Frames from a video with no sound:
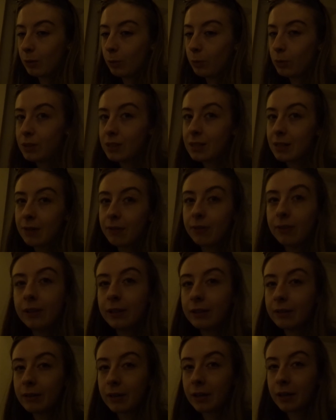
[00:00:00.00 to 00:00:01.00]
Would
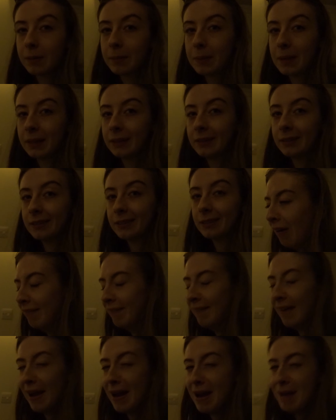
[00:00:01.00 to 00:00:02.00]
definitely recommend.
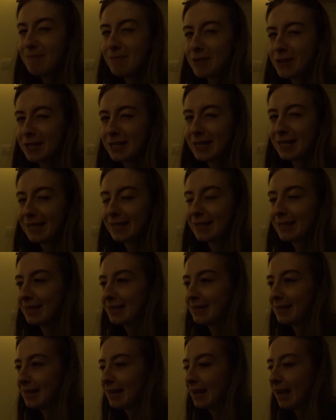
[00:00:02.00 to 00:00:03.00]
Very pretty
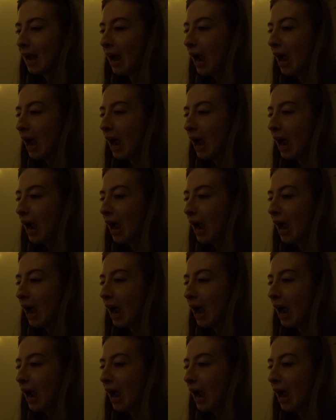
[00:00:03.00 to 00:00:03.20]
city.